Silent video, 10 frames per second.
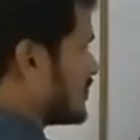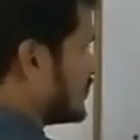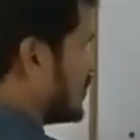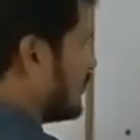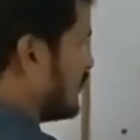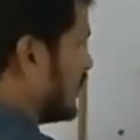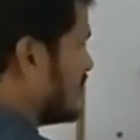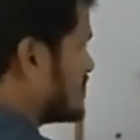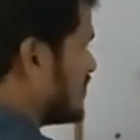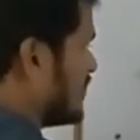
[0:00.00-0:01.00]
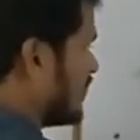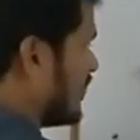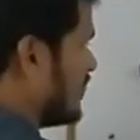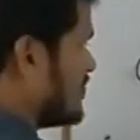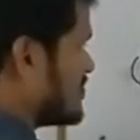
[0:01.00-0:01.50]
If incident
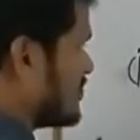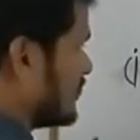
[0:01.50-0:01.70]
ray is